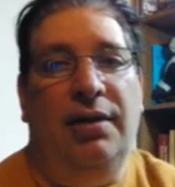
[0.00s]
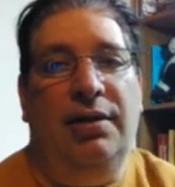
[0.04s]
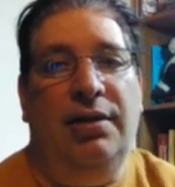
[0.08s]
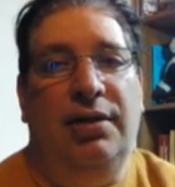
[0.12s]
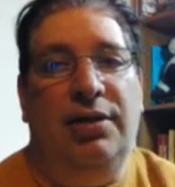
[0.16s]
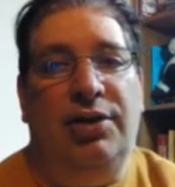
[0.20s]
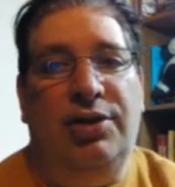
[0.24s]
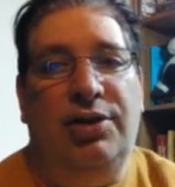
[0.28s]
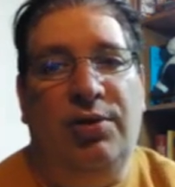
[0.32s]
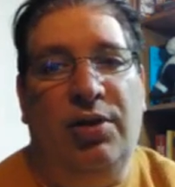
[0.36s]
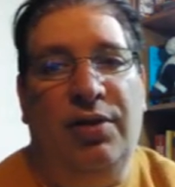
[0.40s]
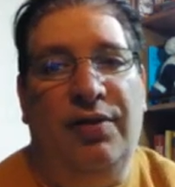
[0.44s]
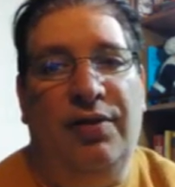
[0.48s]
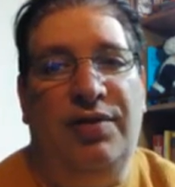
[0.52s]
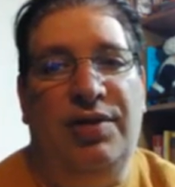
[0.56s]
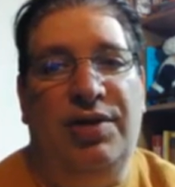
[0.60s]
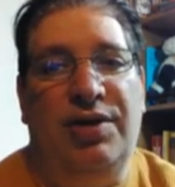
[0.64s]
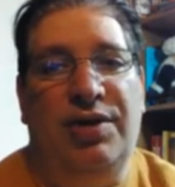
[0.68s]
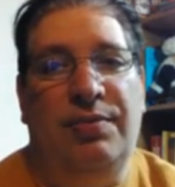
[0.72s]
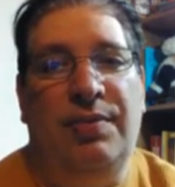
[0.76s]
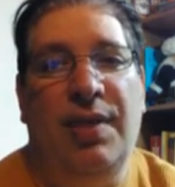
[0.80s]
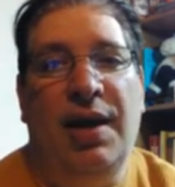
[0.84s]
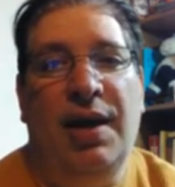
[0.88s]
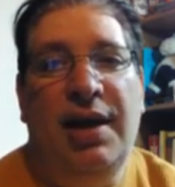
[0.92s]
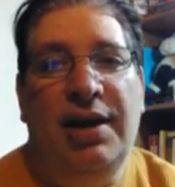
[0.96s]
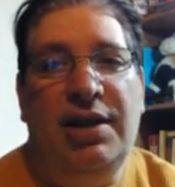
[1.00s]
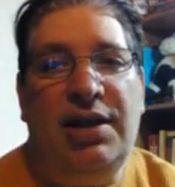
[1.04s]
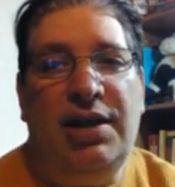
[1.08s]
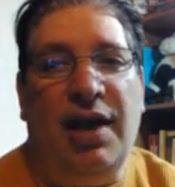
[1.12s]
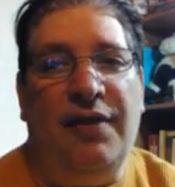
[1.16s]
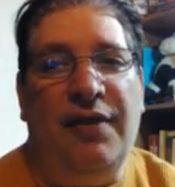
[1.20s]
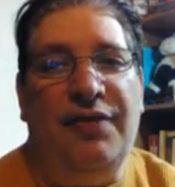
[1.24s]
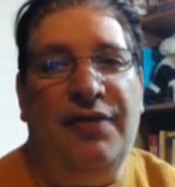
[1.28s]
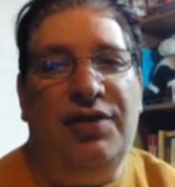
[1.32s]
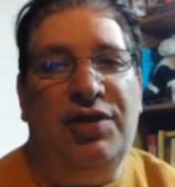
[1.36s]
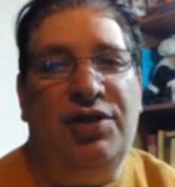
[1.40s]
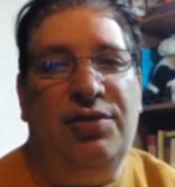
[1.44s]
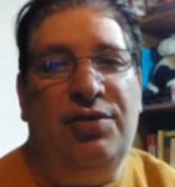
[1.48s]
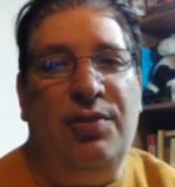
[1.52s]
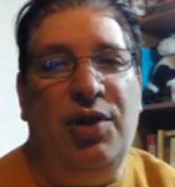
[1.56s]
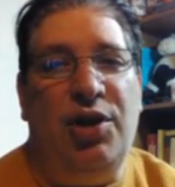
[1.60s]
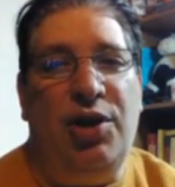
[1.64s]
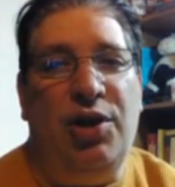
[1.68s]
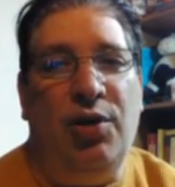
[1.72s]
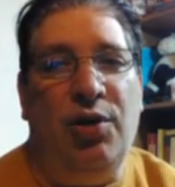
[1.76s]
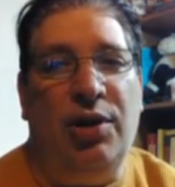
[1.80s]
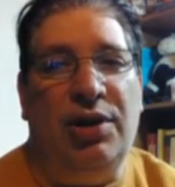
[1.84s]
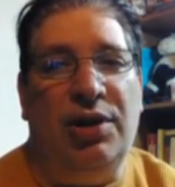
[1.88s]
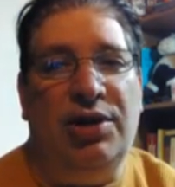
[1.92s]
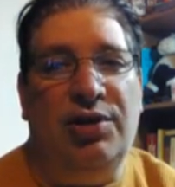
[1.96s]
sort of tough New
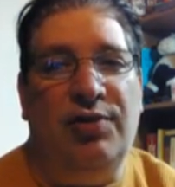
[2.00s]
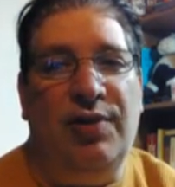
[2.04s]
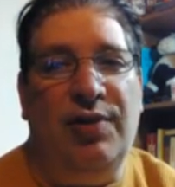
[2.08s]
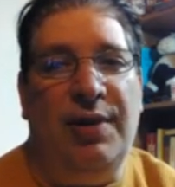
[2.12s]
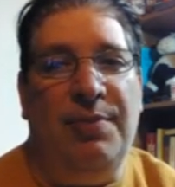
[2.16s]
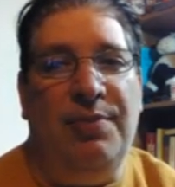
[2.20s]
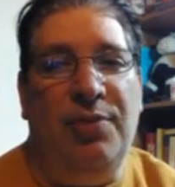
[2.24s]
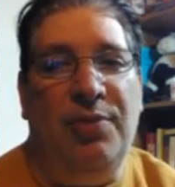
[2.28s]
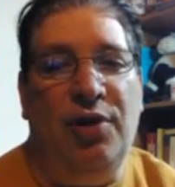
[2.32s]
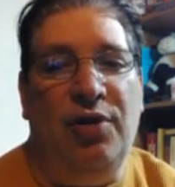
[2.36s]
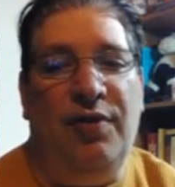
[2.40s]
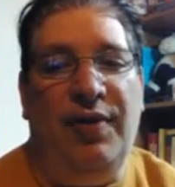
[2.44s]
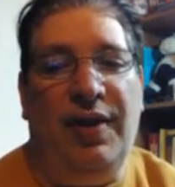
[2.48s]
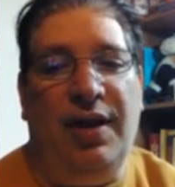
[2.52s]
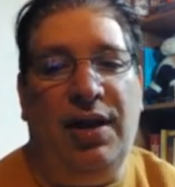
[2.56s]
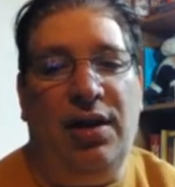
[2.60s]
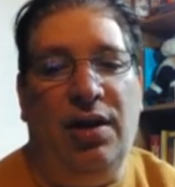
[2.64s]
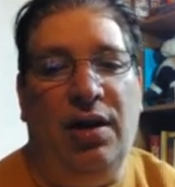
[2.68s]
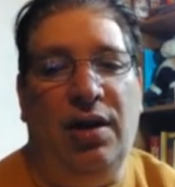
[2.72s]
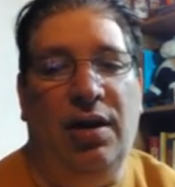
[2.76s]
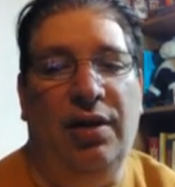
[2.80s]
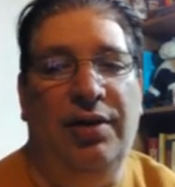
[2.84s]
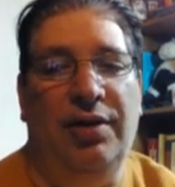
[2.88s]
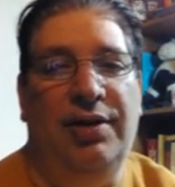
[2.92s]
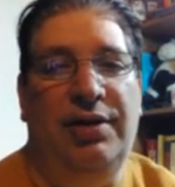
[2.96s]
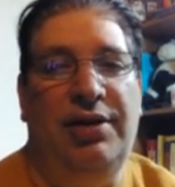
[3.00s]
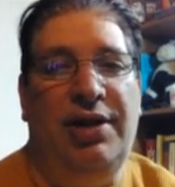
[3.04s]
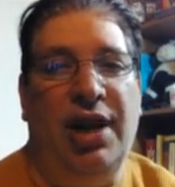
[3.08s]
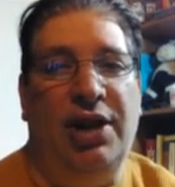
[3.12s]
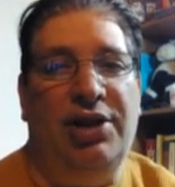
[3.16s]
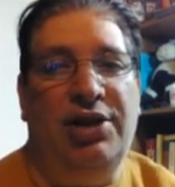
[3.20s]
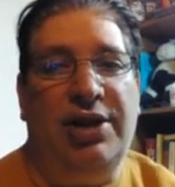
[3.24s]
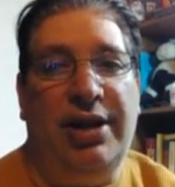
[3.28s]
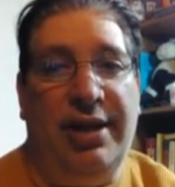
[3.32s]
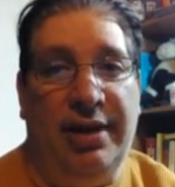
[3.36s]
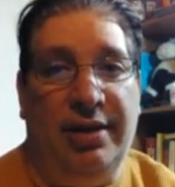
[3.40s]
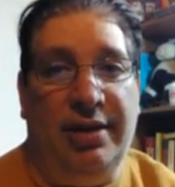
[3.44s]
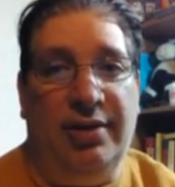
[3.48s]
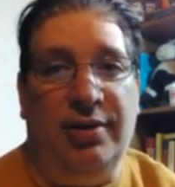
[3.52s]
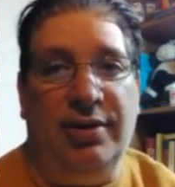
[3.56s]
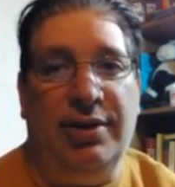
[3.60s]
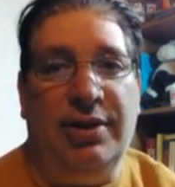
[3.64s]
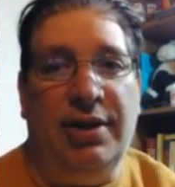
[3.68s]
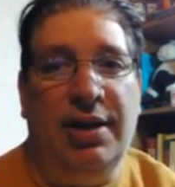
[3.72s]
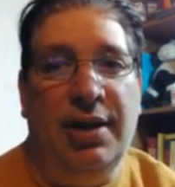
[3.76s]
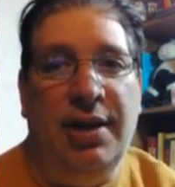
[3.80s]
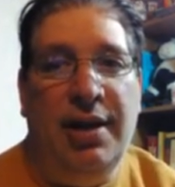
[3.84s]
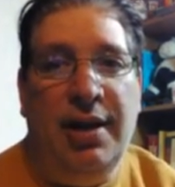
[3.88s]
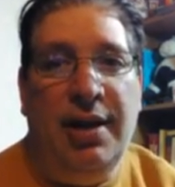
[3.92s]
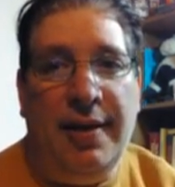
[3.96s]
York street movie called Dutch
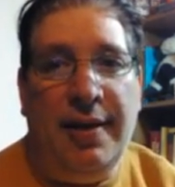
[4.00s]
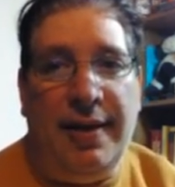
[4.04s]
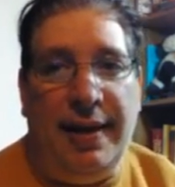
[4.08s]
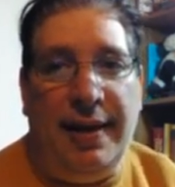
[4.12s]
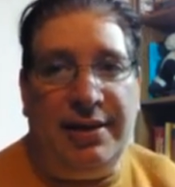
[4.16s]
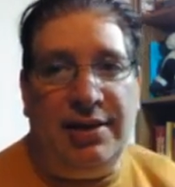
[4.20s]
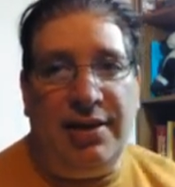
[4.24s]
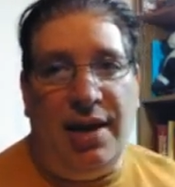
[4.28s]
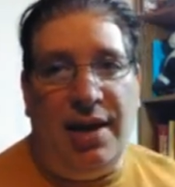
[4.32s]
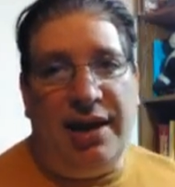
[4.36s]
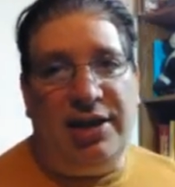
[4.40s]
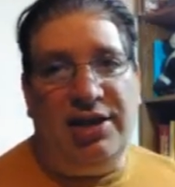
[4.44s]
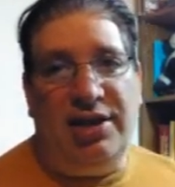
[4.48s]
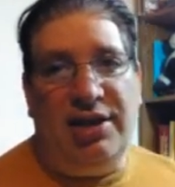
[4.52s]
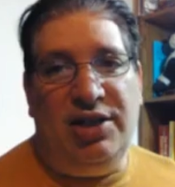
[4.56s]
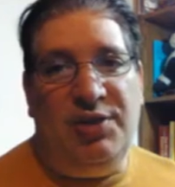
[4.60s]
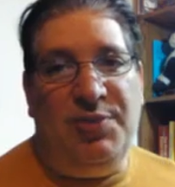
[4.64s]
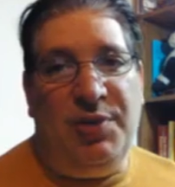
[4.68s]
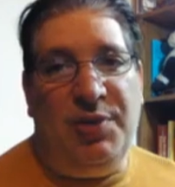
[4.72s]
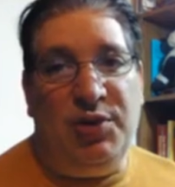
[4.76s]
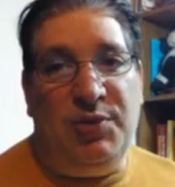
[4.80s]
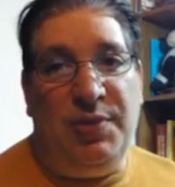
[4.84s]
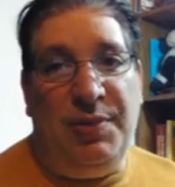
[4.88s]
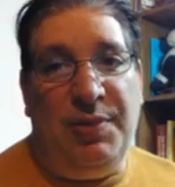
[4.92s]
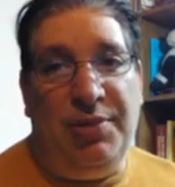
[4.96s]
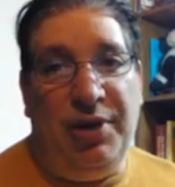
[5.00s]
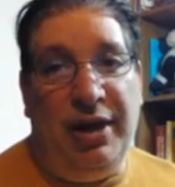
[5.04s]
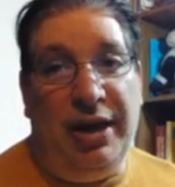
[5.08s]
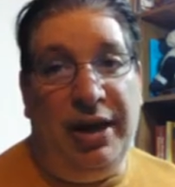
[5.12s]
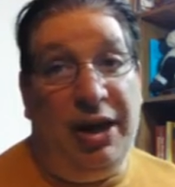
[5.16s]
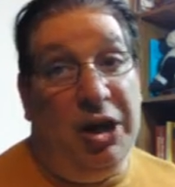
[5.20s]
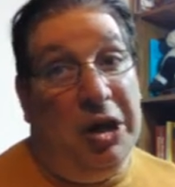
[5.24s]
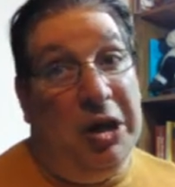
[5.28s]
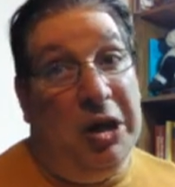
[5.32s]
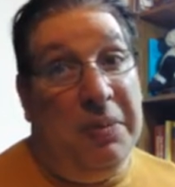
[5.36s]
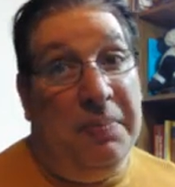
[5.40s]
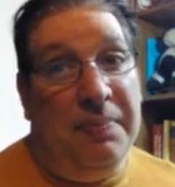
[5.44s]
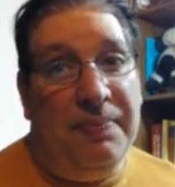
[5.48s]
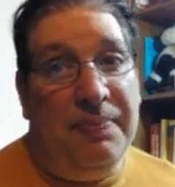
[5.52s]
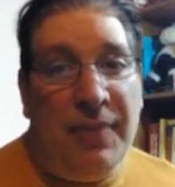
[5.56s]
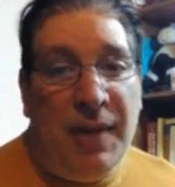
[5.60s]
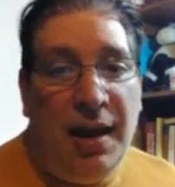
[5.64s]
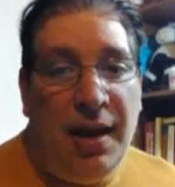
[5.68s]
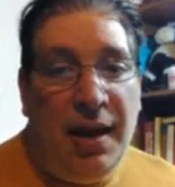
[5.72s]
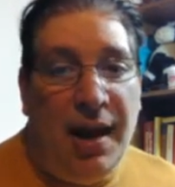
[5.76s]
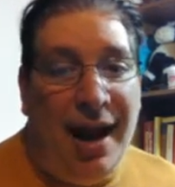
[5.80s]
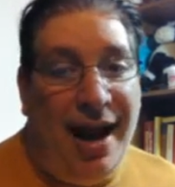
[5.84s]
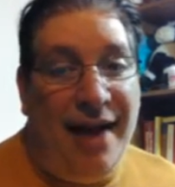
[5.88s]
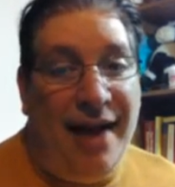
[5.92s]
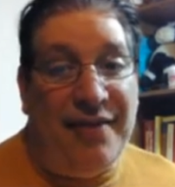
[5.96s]
Kills. That's actually supposed to be pretty good.
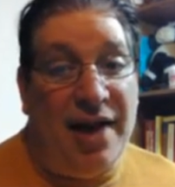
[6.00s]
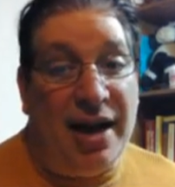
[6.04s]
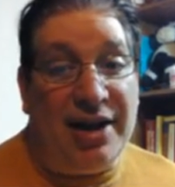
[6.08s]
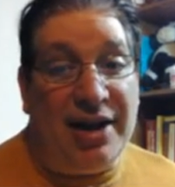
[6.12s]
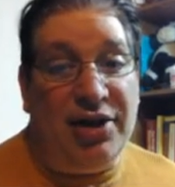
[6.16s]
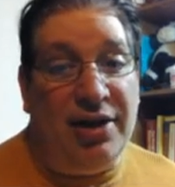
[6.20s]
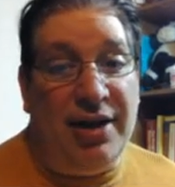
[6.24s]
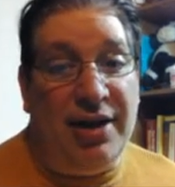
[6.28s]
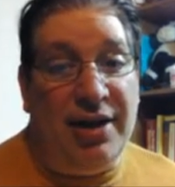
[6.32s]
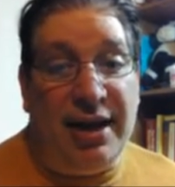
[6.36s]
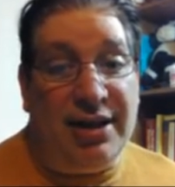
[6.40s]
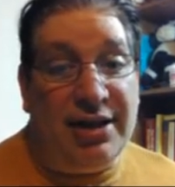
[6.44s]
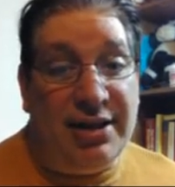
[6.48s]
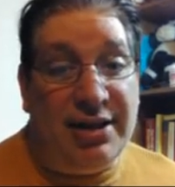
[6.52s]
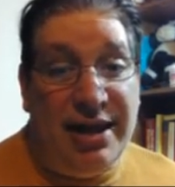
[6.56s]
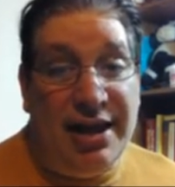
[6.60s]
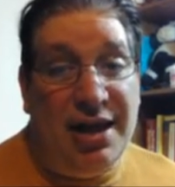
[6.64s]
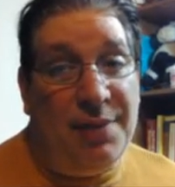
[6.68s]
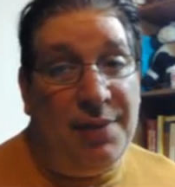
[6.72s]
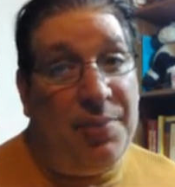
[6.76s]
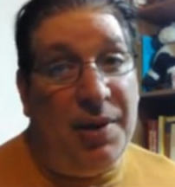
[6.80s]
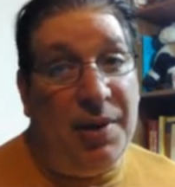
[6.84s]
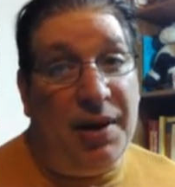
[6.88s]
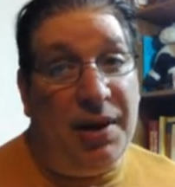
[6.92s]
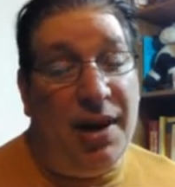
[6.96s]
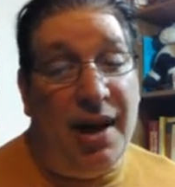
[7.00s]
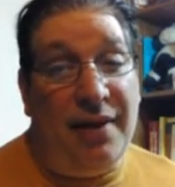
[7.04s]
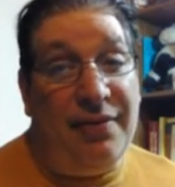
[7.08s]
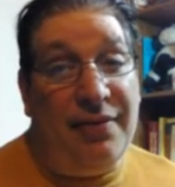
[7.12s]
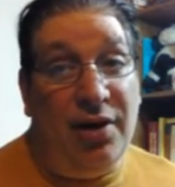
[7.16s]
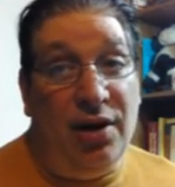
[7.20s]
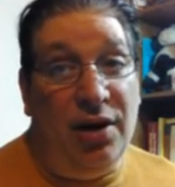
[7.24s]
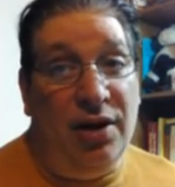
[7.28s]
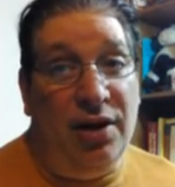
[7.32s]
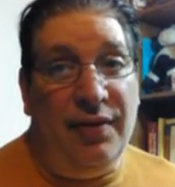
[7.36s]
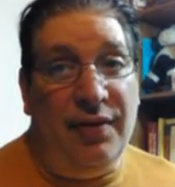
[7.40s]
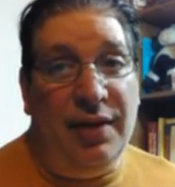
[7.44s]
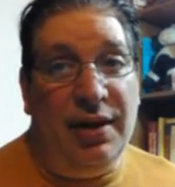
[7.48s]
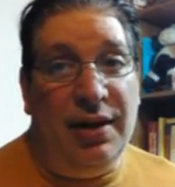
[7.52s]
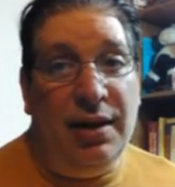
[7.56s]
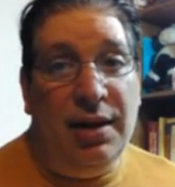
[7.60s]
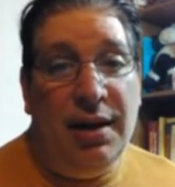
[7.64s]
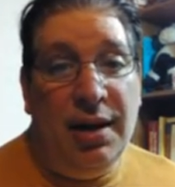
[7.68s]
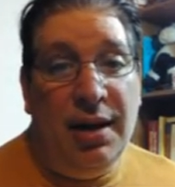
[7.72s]
I've actually not seen it, but I've heard of it.